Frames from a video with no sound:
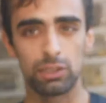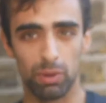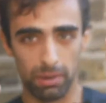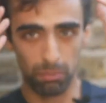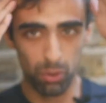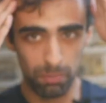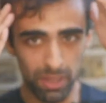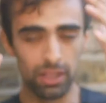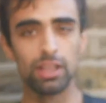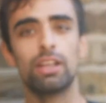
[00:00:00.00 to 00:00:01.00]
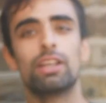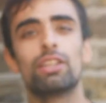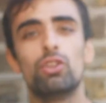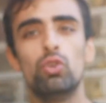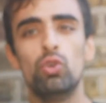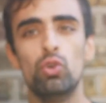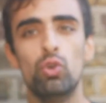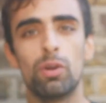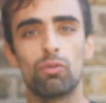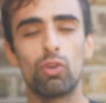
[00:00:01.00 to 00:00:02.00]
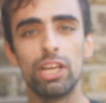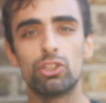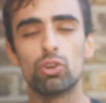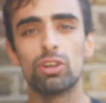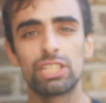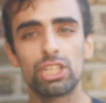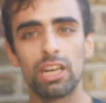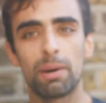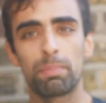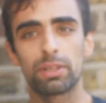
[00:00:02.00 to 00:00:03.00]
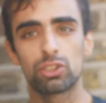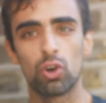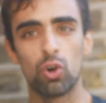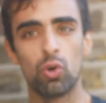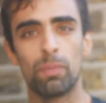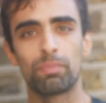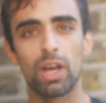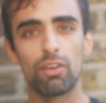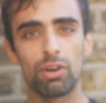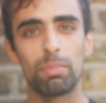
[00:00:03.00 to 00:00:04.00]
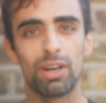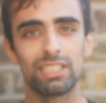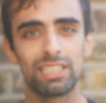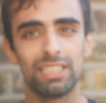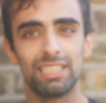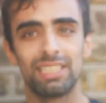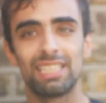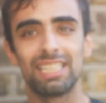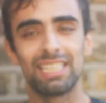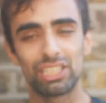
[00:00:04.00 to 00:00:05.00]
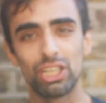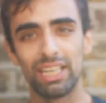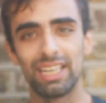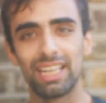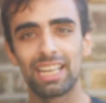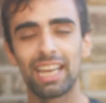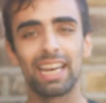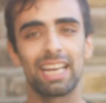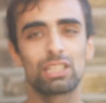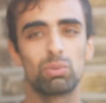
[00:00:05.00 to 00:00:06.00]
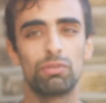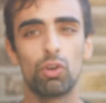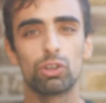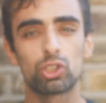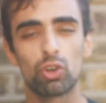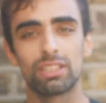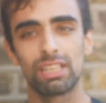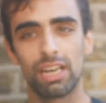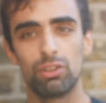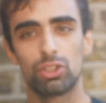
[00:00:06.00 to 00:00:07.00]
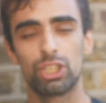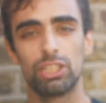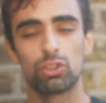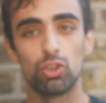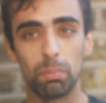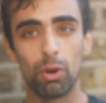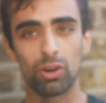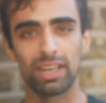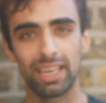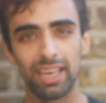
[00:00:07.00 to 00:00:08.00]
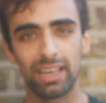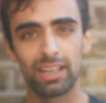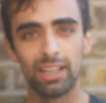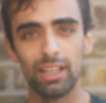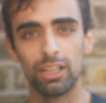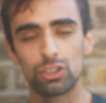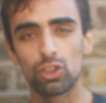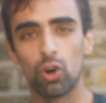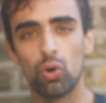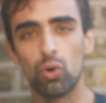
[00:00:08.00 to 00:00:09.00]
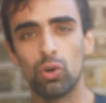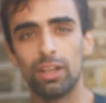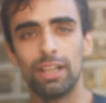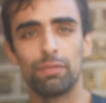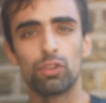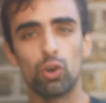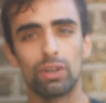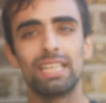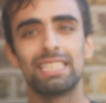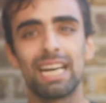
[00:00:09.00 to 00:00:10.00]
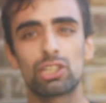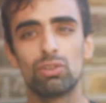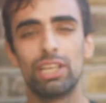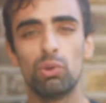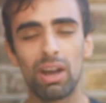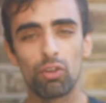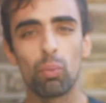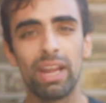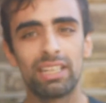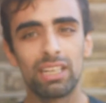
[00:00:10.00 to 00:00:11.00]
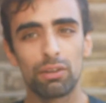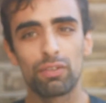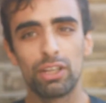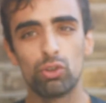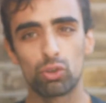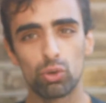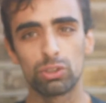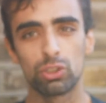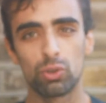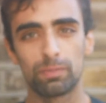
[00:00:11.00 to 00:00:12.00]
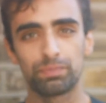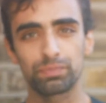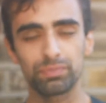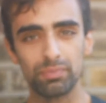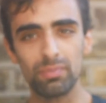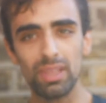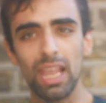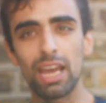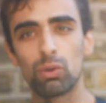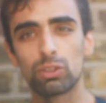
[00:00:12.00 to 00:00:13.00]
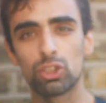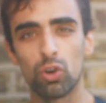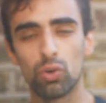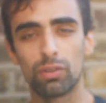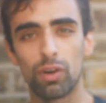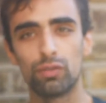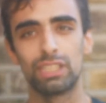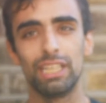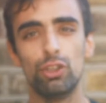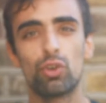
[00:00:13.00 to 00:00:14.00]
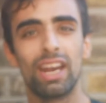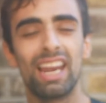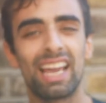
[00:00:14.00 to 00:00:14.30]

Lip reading: is when, boom, you raise your shin up. So the other person's shin connects with your strong side of your shin. So you block the kick. So, this naturally you have a way to defend your torso. And also, obviously, you can